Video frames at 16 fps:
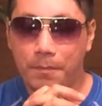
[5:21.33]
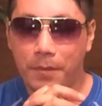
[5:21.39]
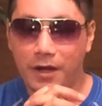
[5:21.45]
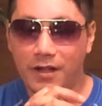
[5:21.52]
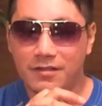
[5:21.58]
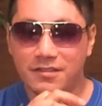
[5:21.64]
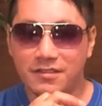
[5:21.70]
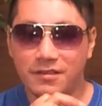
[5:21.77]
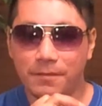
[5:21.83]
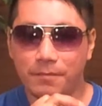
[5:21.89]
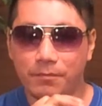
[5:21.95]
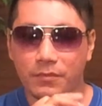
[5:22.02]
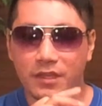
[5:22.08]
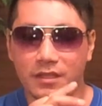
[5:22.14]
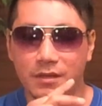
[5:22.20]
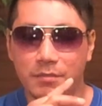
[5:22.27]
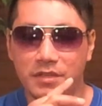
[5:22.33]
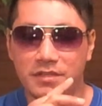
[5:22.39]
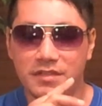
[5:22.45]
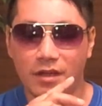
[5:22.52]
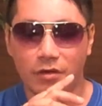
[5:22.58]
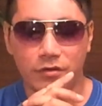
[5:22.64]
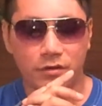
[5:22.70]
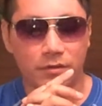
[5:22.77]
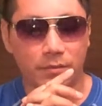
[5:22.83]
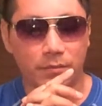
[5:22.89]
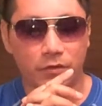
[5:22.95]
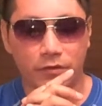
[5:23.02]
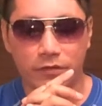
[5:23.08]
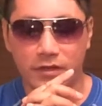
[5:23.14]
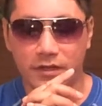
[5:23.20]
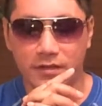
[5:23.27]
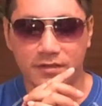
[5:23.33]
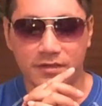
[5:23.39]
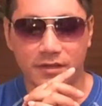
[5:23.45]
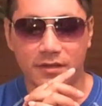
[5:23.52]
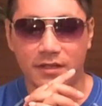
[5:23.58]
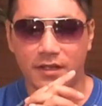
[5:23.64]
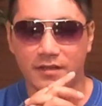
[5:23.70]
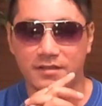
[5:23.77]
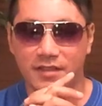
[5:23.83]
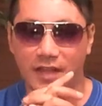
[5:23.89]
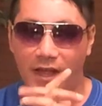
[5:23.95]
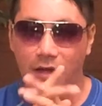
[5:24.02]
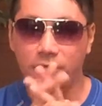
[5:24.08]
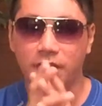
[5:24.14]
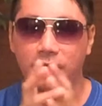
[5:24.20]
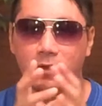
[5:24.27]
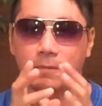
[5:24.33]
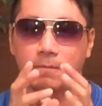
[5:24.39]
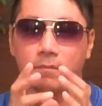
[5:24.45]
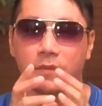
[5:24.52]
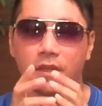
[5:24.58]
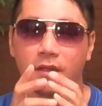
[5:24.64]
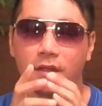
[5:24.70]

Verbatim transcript: But let me tell you, the movie is astounding.